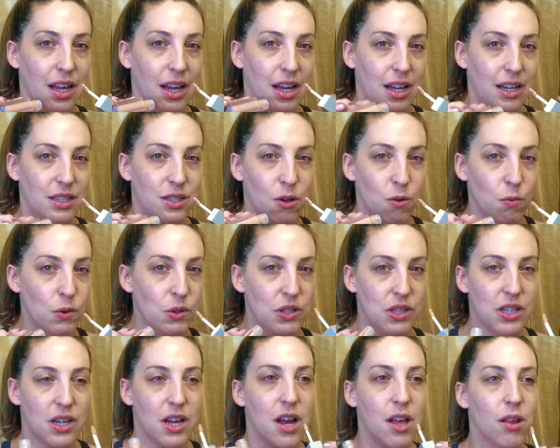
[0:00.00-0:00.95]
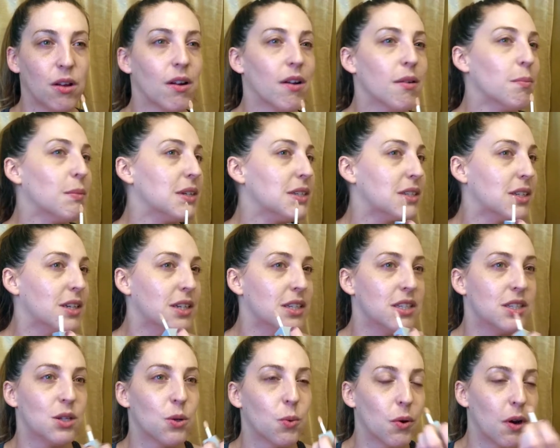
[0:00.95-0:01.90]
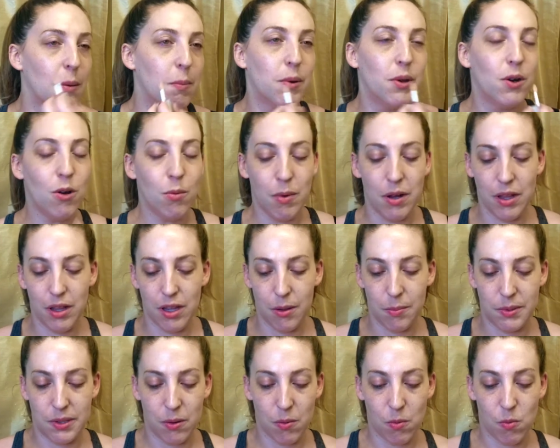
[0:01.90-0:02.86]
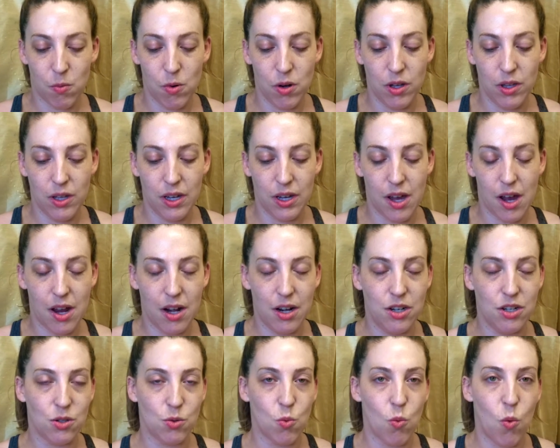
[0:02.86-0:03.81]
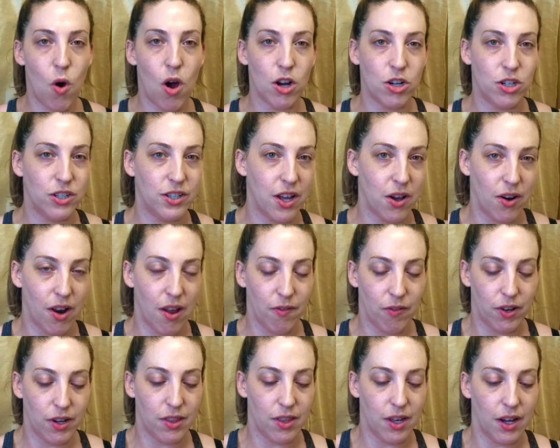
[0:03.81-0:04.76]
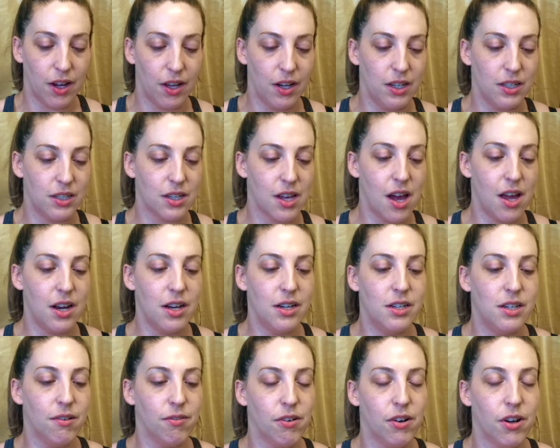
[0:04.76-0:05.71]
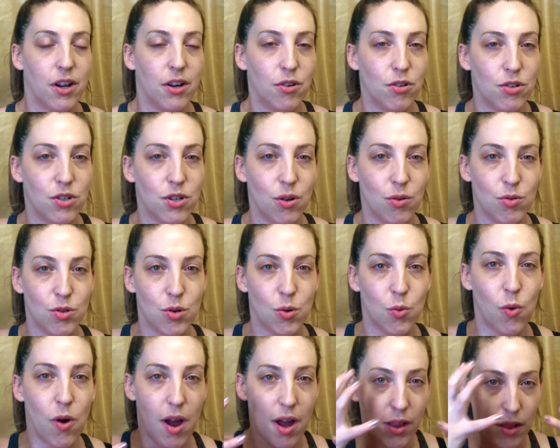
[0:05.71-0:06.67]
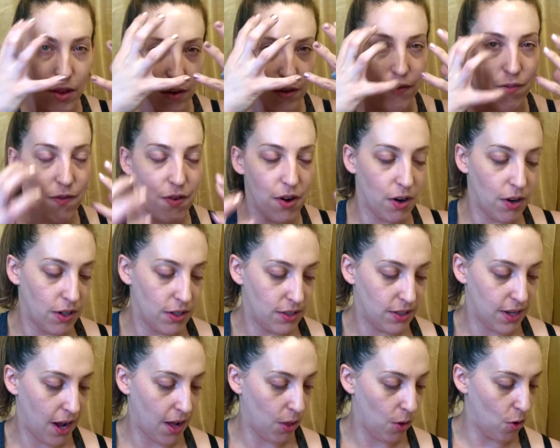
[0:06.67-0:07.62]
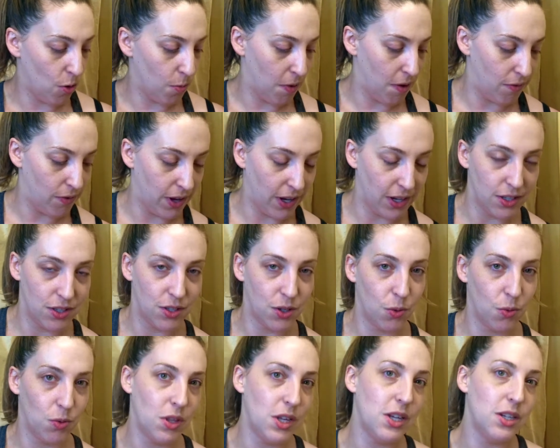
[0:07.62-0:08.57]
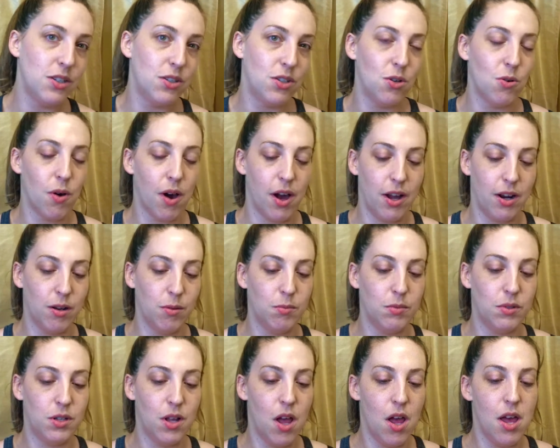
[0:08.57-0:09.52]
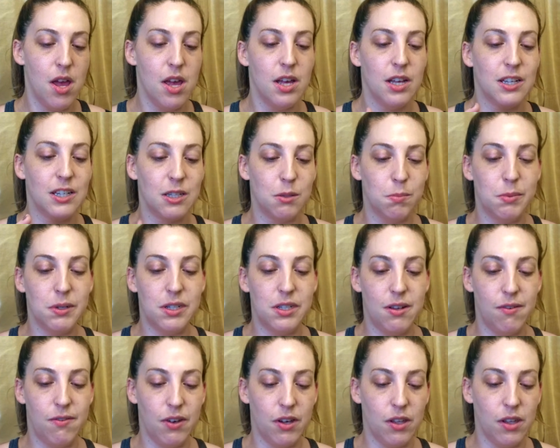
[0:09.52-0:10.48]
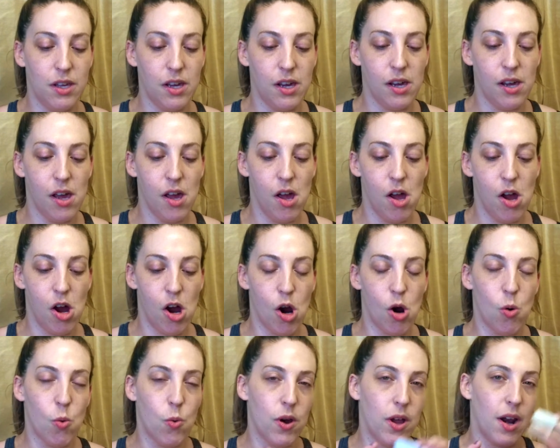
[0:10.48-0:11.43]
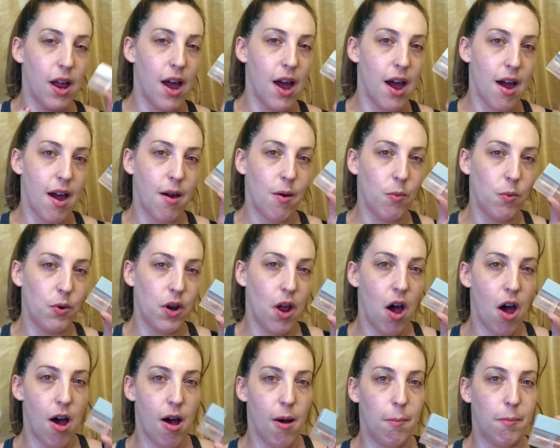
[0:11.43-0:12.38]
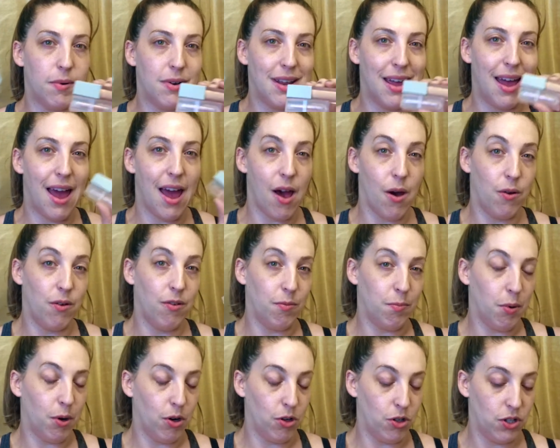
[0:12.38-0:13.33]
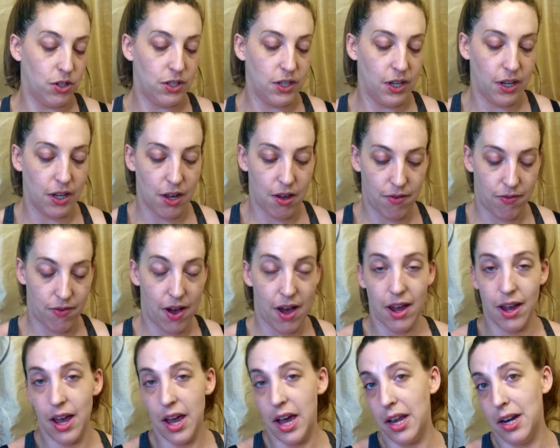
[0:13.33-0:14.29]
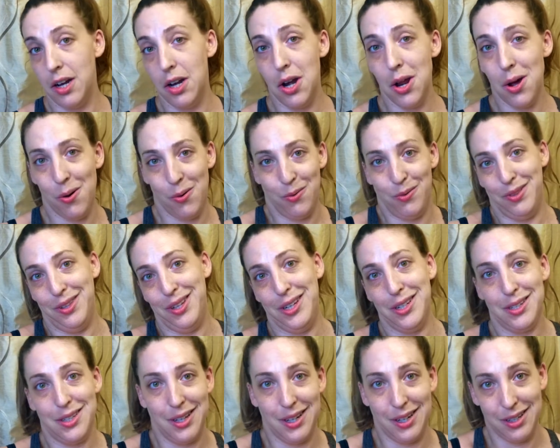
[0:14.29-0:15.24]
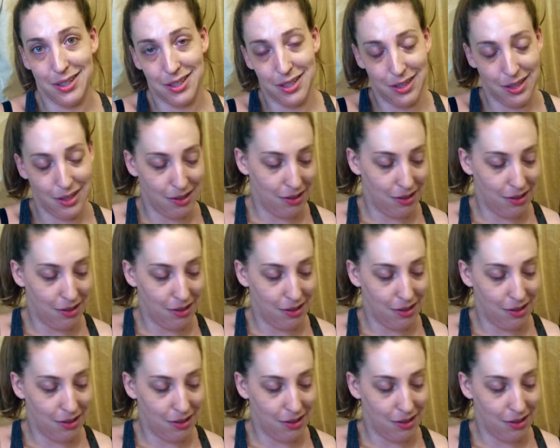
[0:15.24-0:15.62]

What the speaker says: It's almost the color of my skin, so when I put it on my lips, it really kind of just washes out everything, and it's got a different undertone to where I look very sallow on my face. So these 2 items specifically are what I would opt out of purchasing if I had known these things